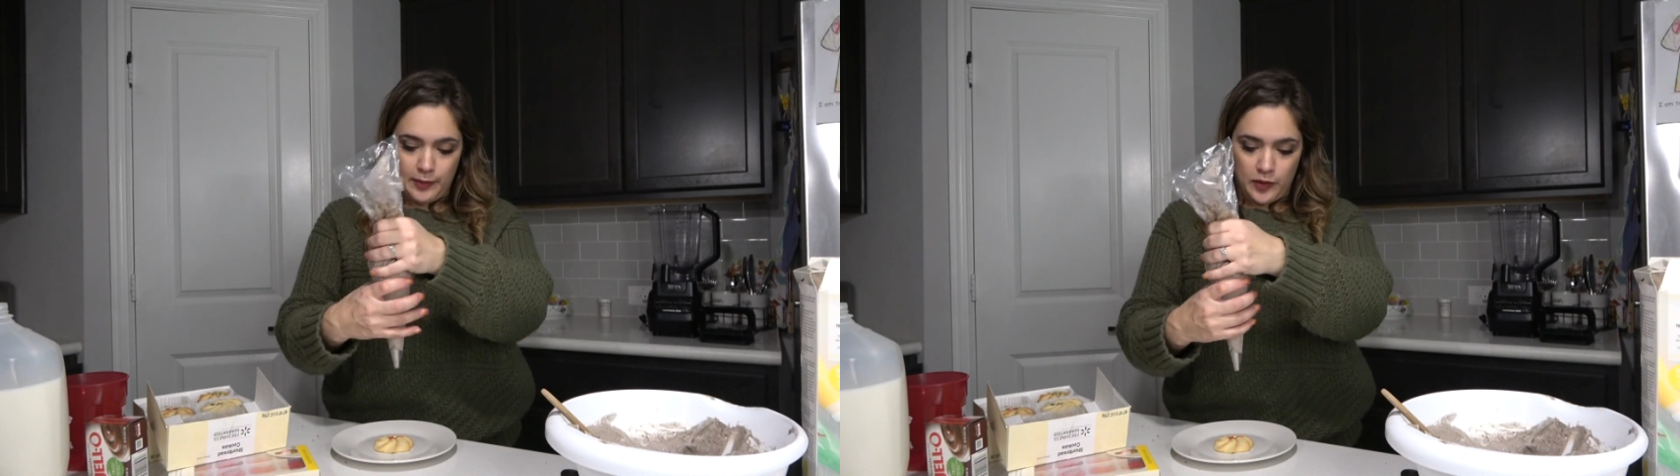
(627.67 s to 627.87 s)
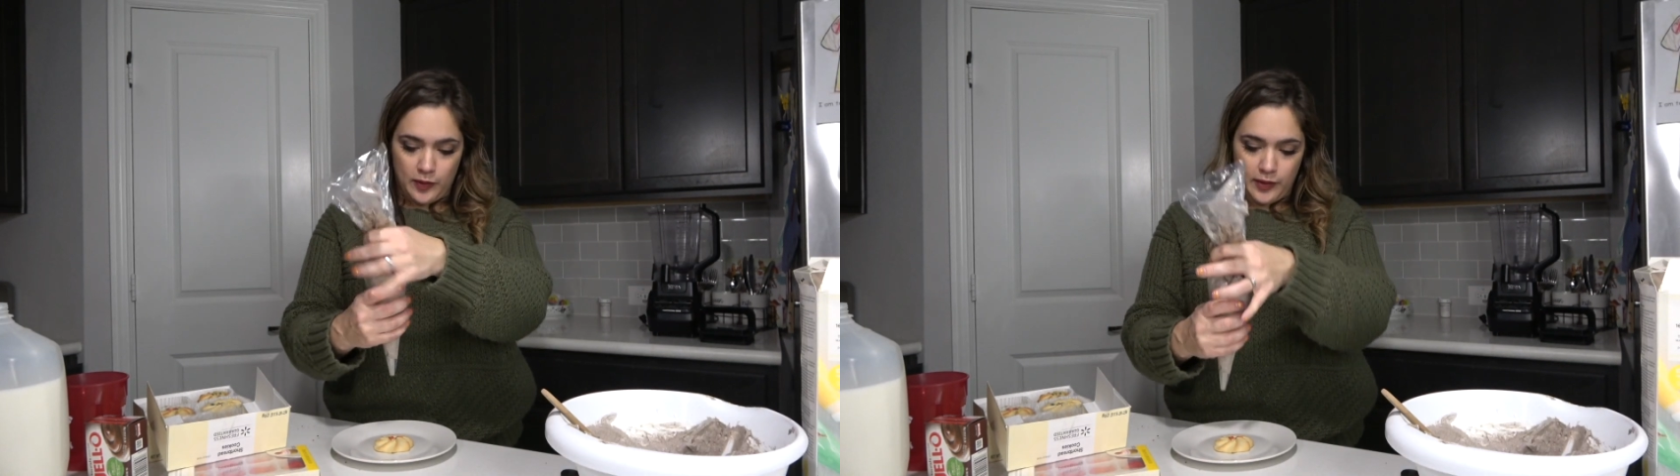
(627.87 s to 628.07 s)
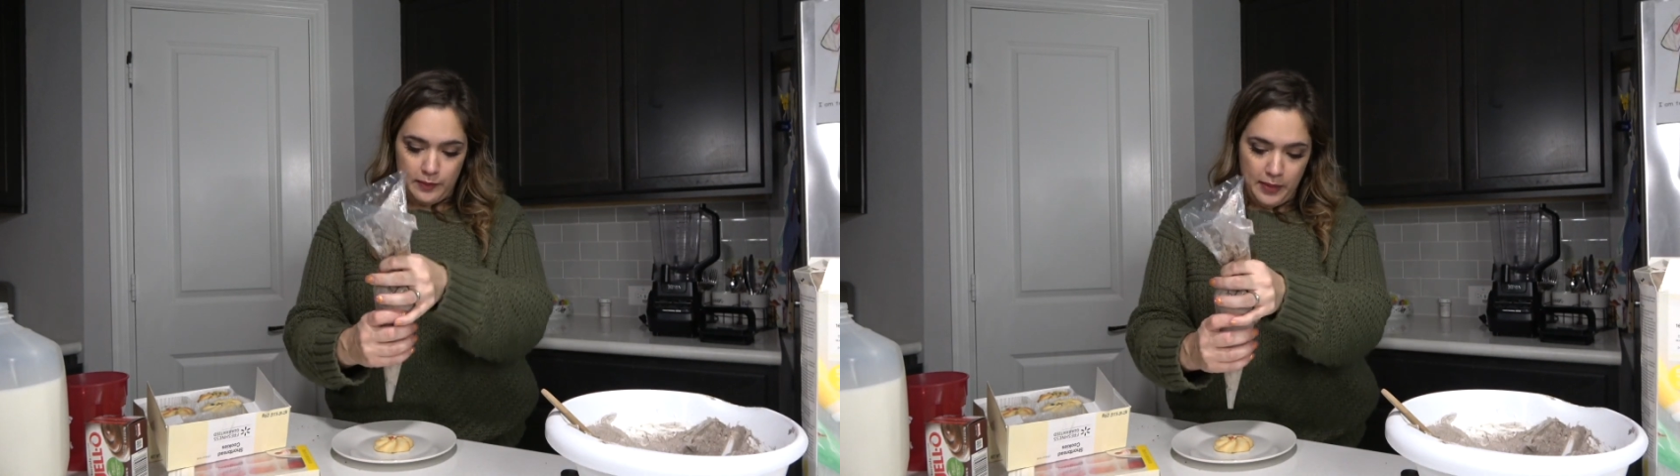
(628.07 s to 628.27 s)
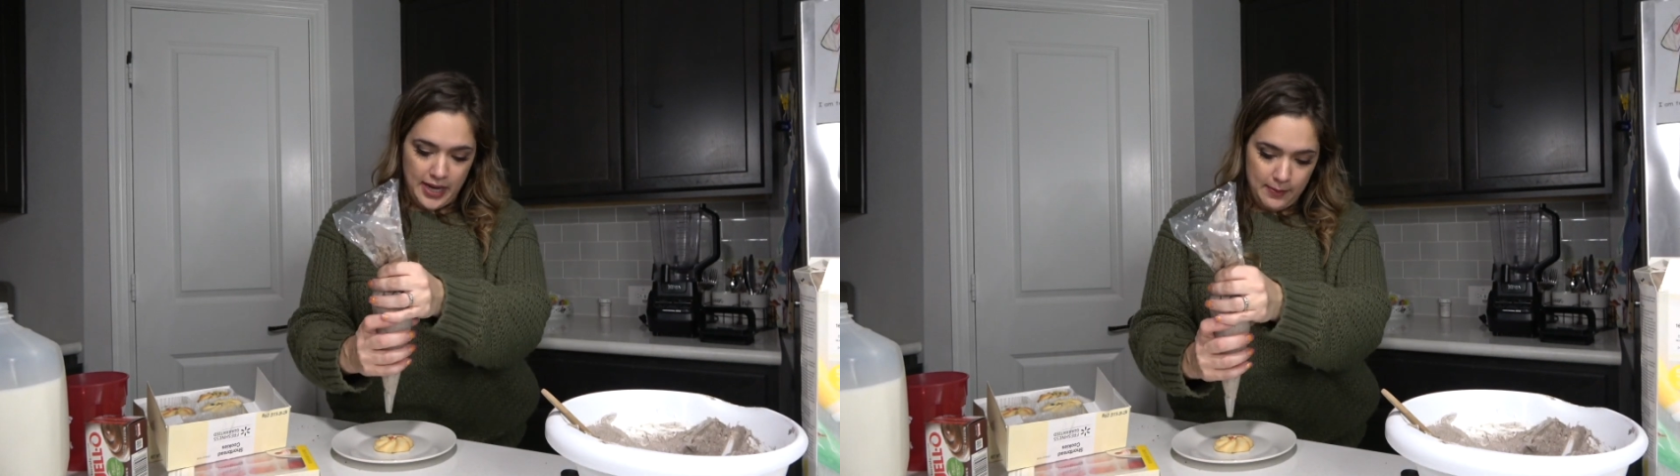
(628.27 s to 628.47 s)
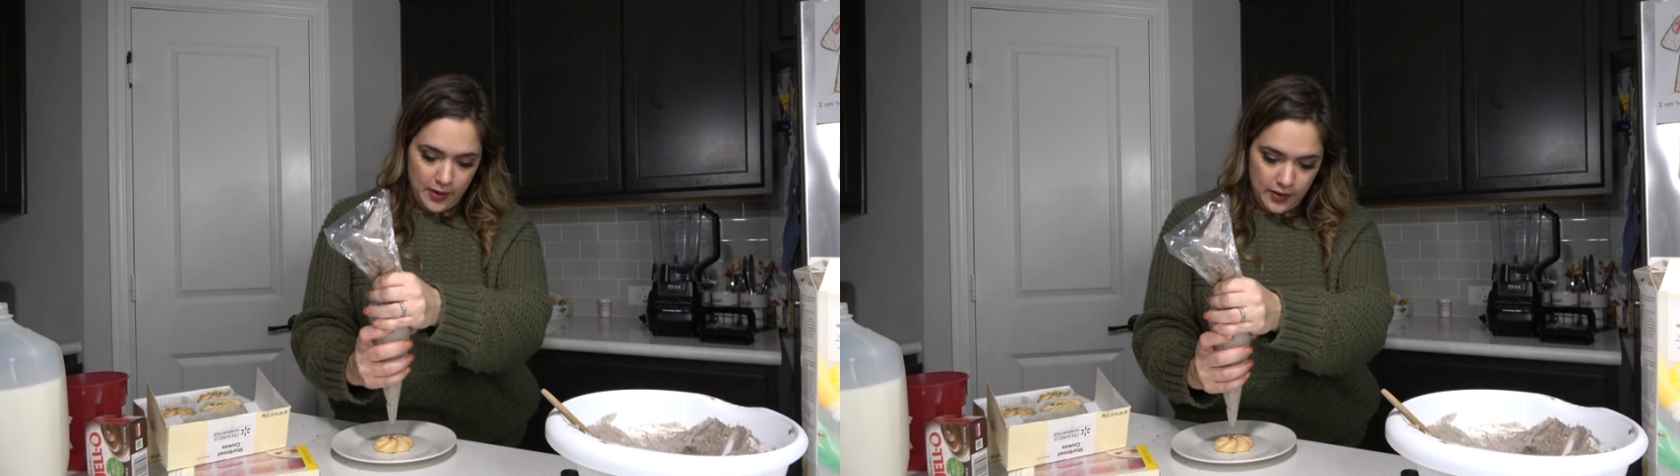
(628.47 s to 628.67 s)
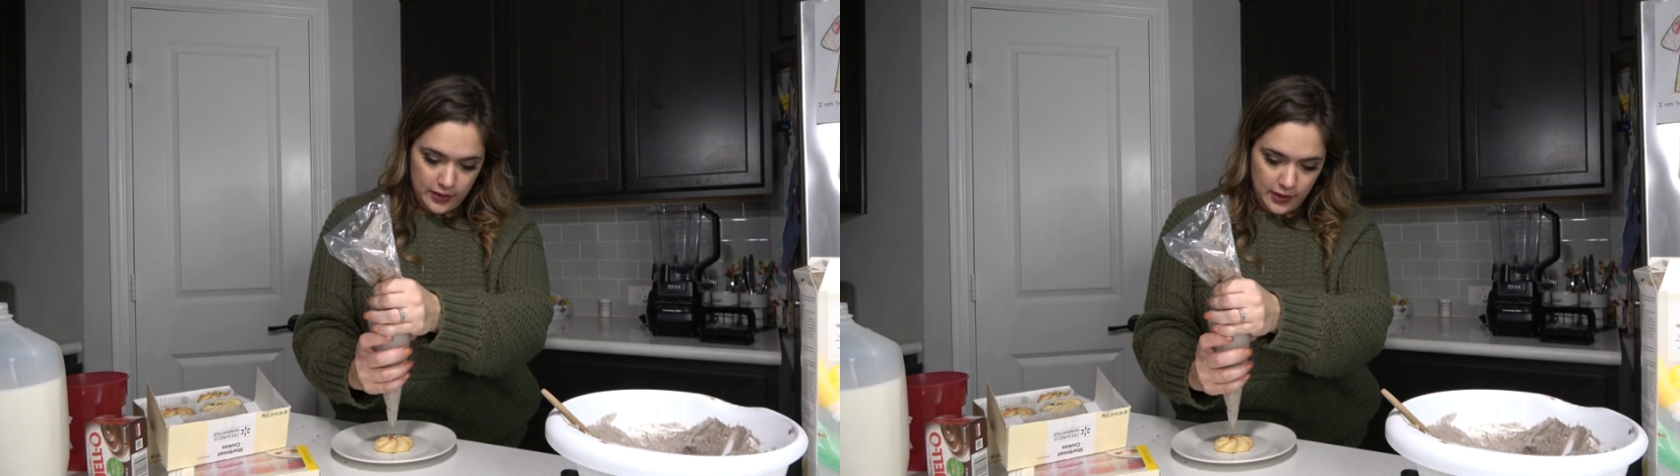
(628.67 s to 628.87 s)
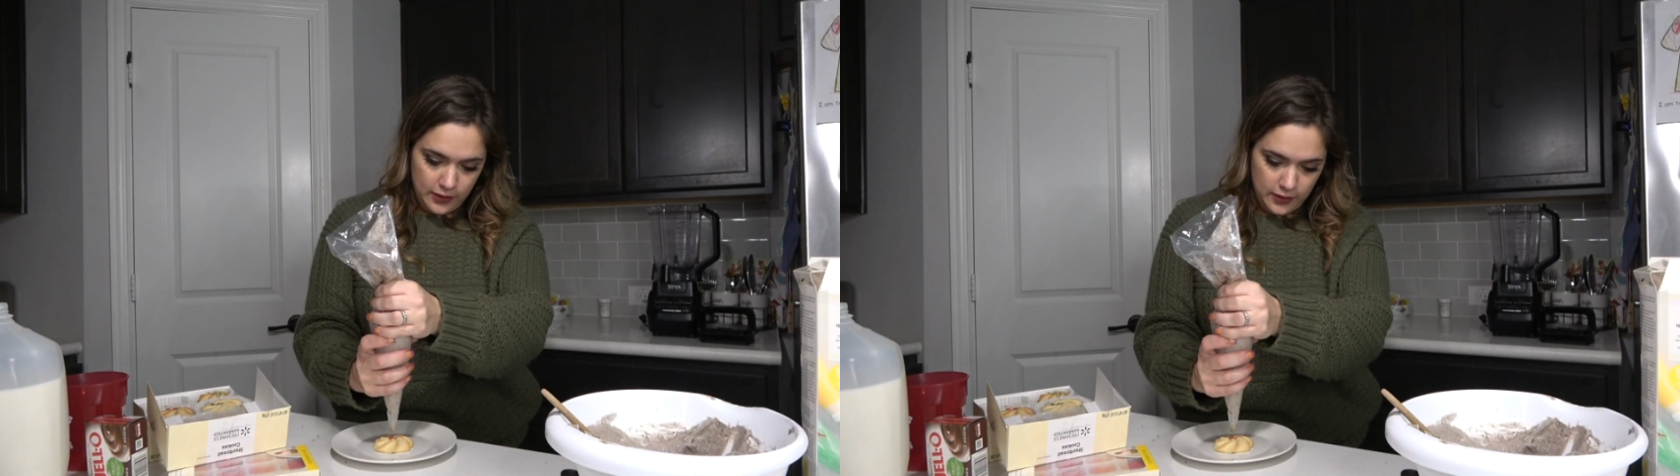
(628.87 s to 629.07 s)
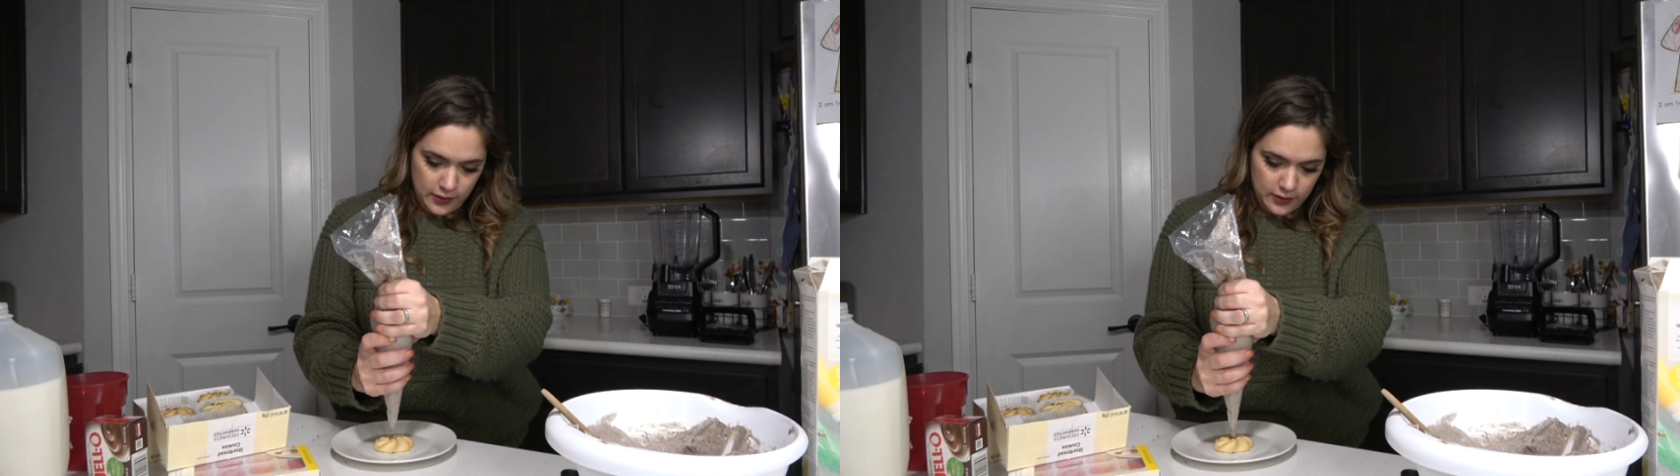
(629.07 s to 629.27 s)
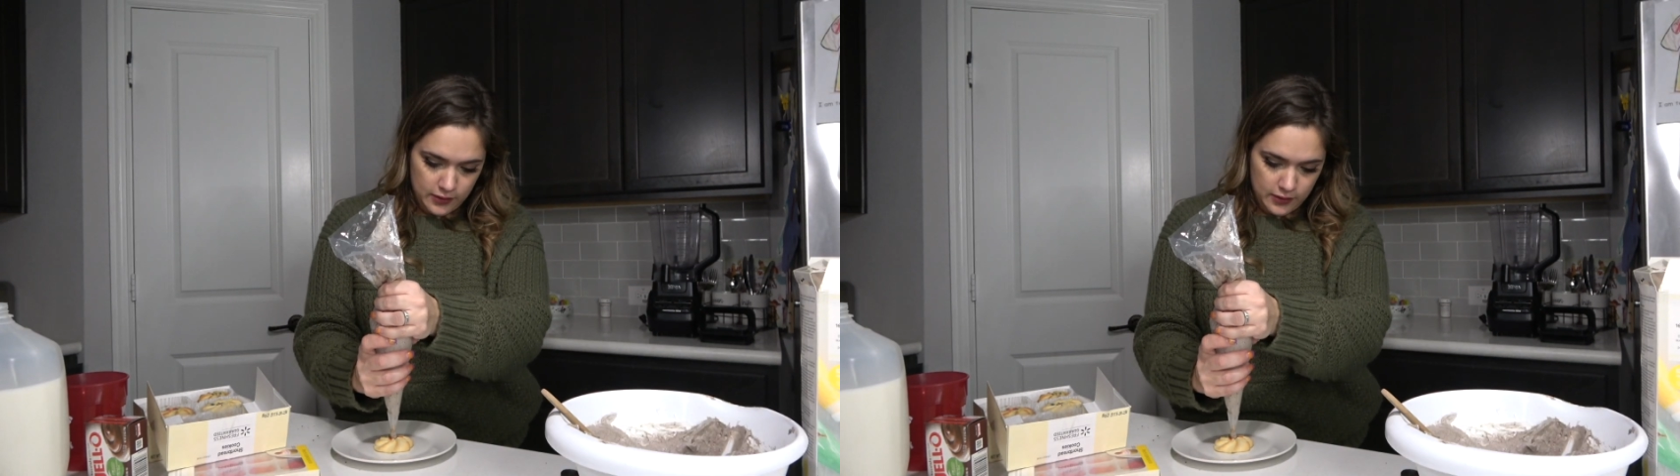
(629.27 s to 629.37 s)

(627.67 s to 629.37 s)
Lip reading: gonna put my pipe on here.